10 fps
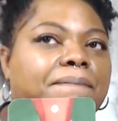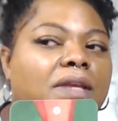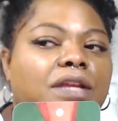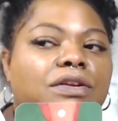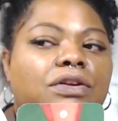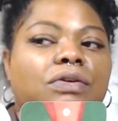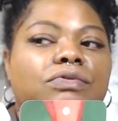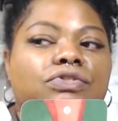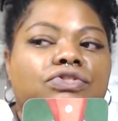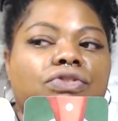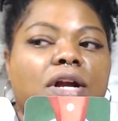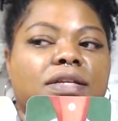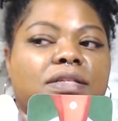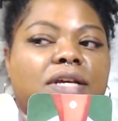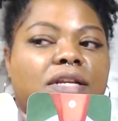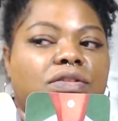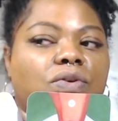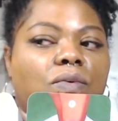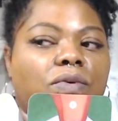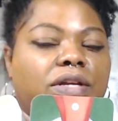and you don't trust that it's
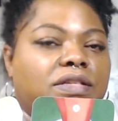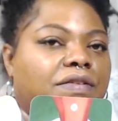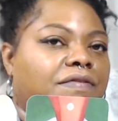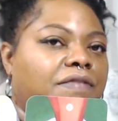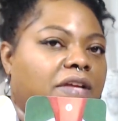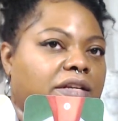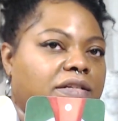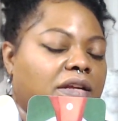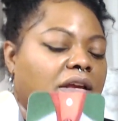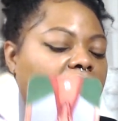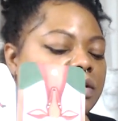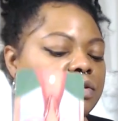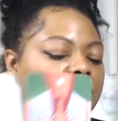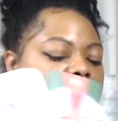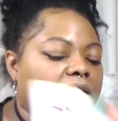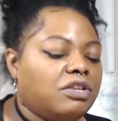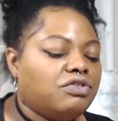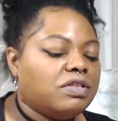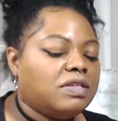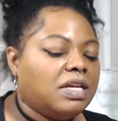going to fit. So, what's
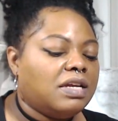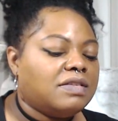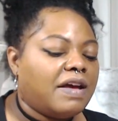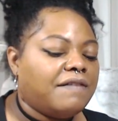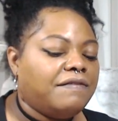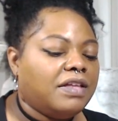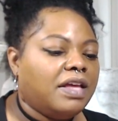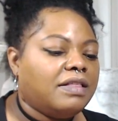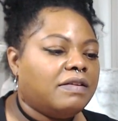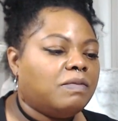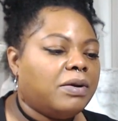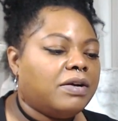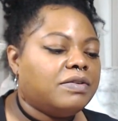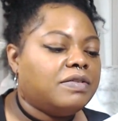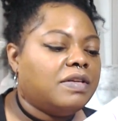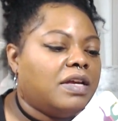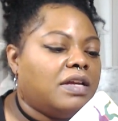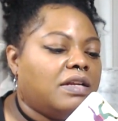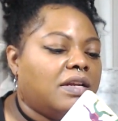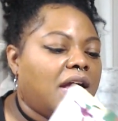interesting is I feel like this
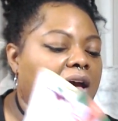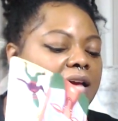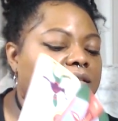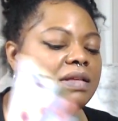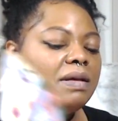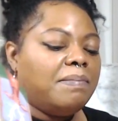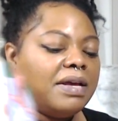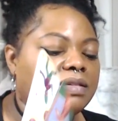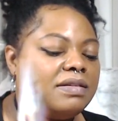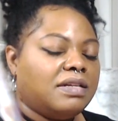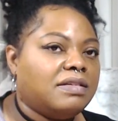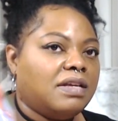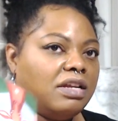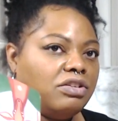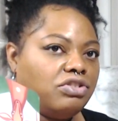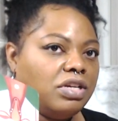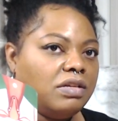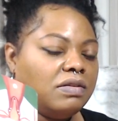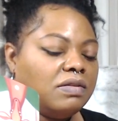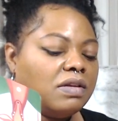person has the best
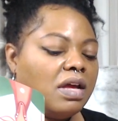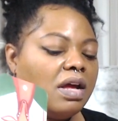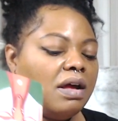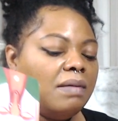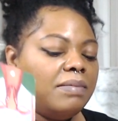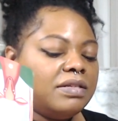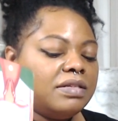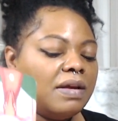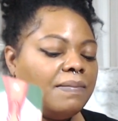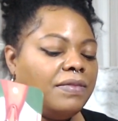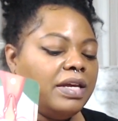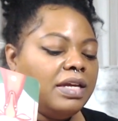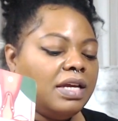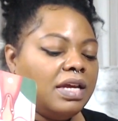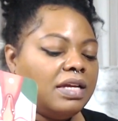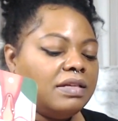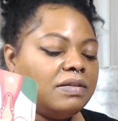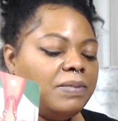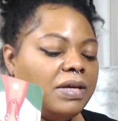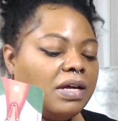intentions, but something is
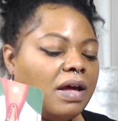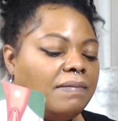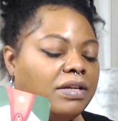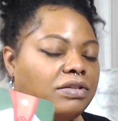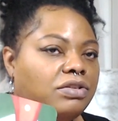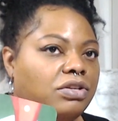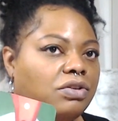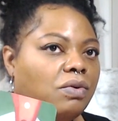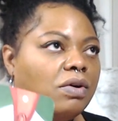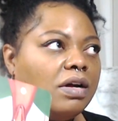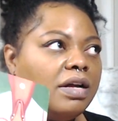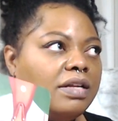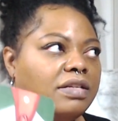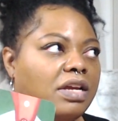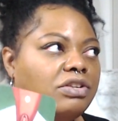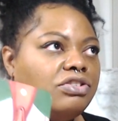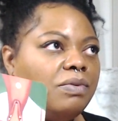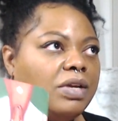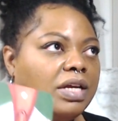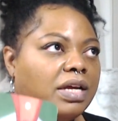be- coming to your
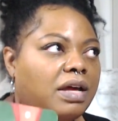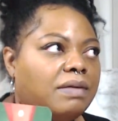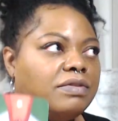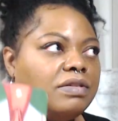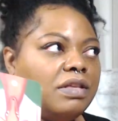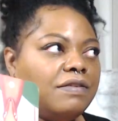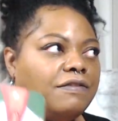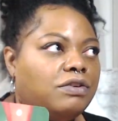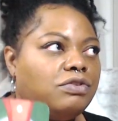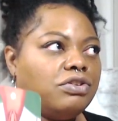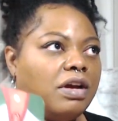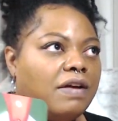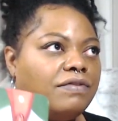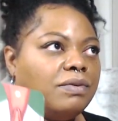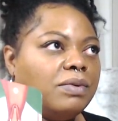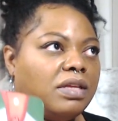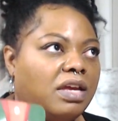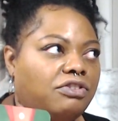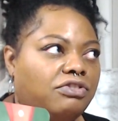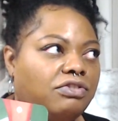attention when it comes to the future of the
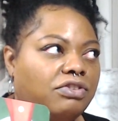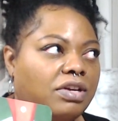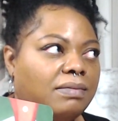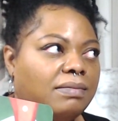relationship.